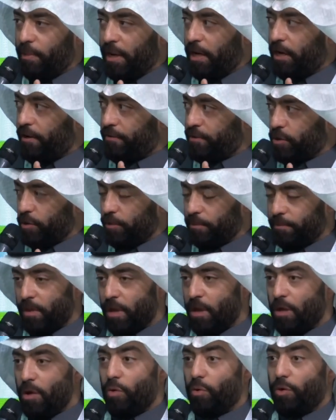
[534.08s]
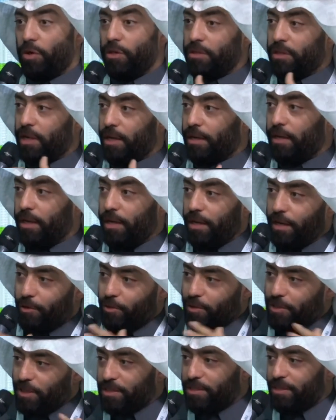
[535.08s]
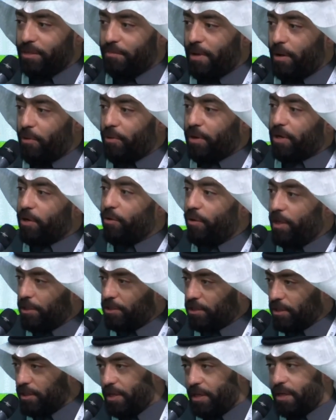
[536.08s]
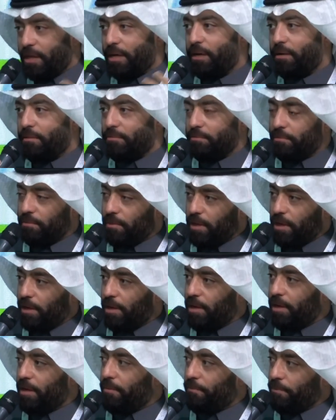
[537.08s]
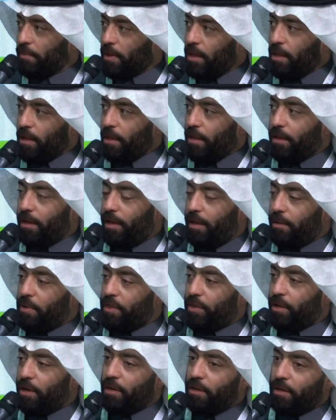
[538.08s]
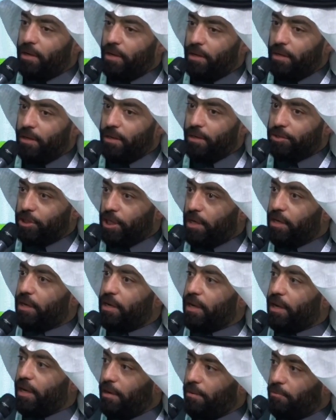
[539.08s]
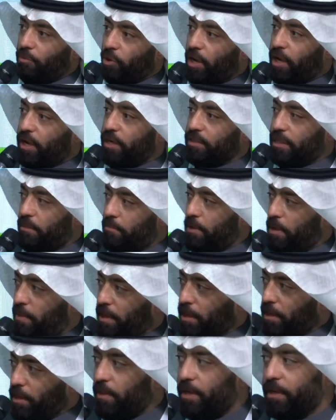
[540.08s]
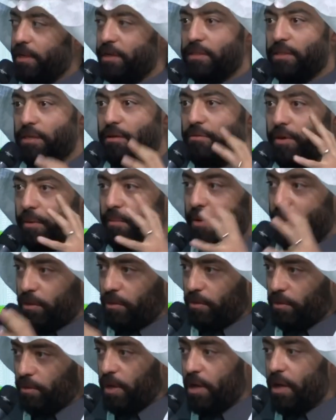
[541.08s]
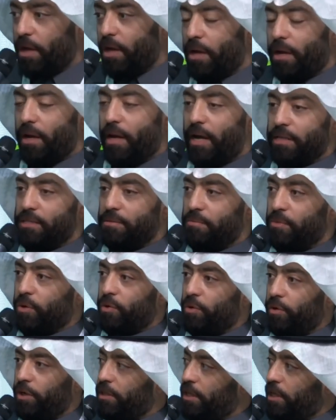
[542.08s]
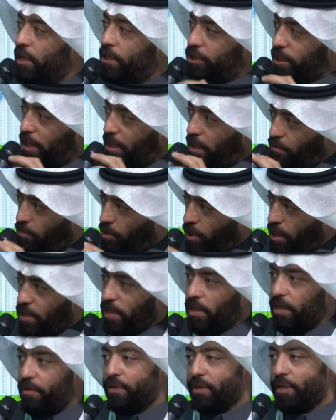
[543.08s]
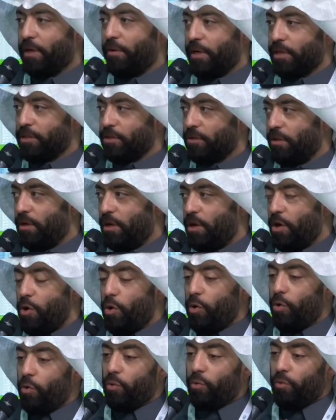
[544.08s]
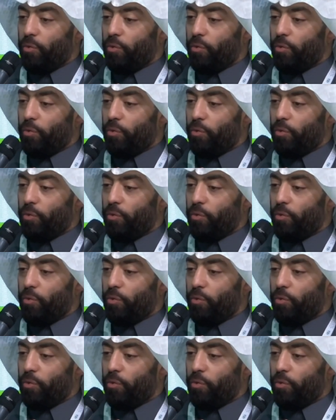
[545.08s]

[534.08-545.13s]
and also the clients themselves, the regulations as well as. We are a company that is licensed by the central bank. We should